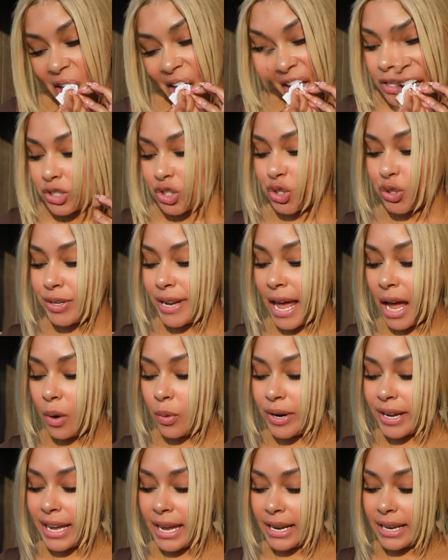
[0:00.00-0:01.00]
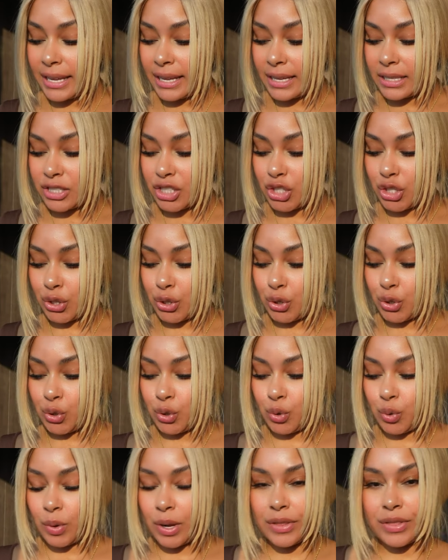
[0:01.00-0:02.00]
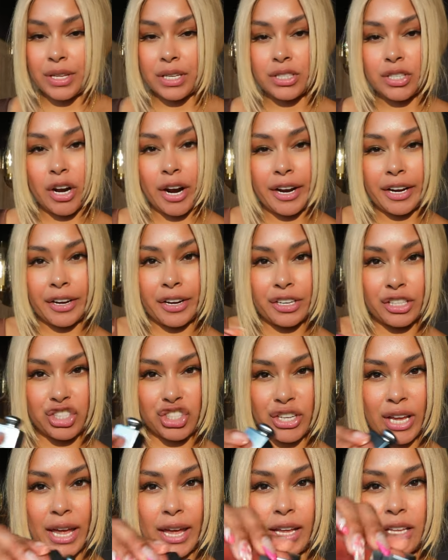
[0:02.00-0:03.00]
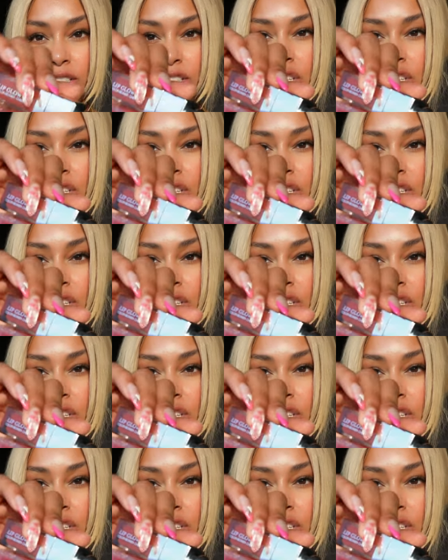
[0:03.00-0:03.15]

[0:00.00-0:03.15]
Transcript: So now we're getting into the darker shades.